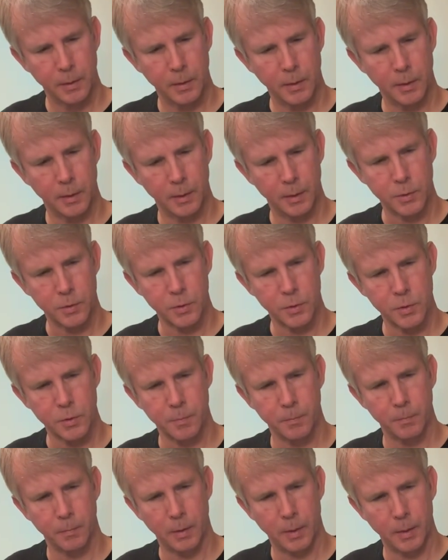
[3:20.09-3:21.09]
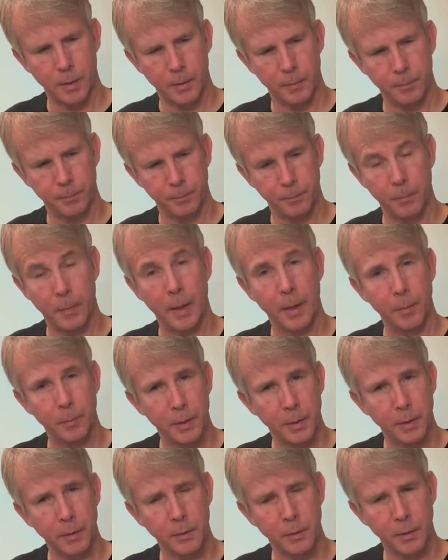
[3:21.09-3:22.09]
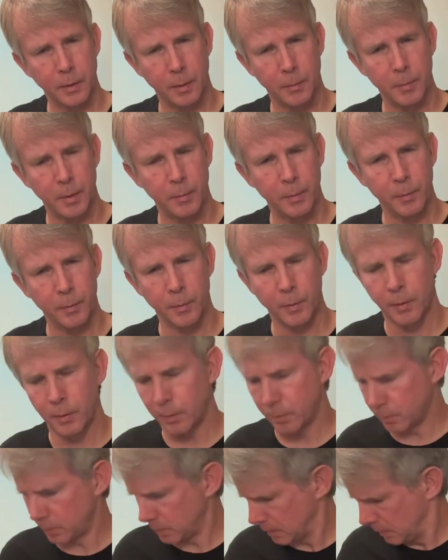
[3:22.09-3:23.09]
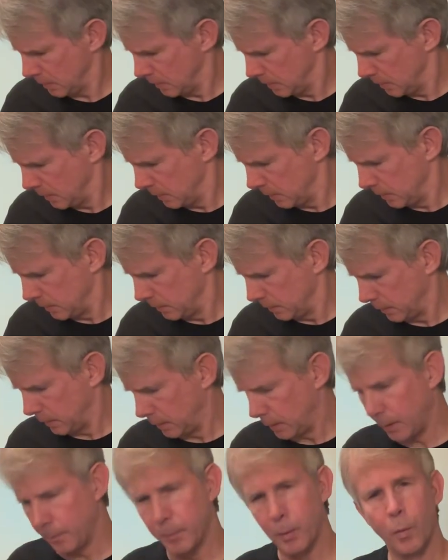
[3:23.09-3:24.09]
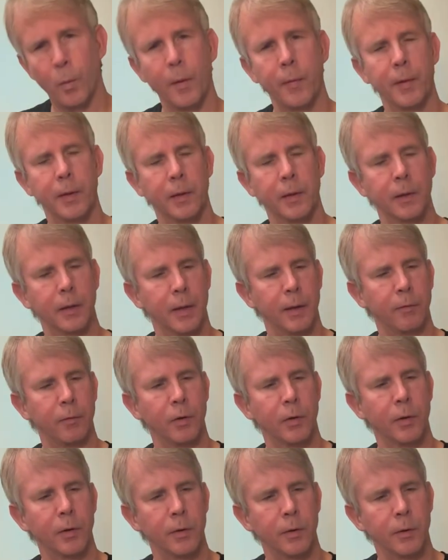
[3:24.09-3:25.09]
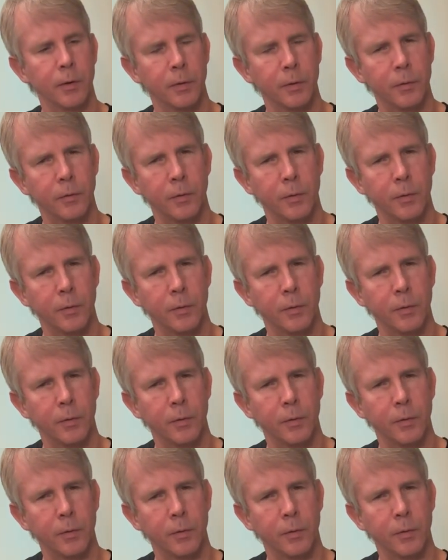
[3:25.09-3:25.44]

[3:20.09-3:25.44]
And that's just my opinion. I may be wrong. But one thing that I've learned is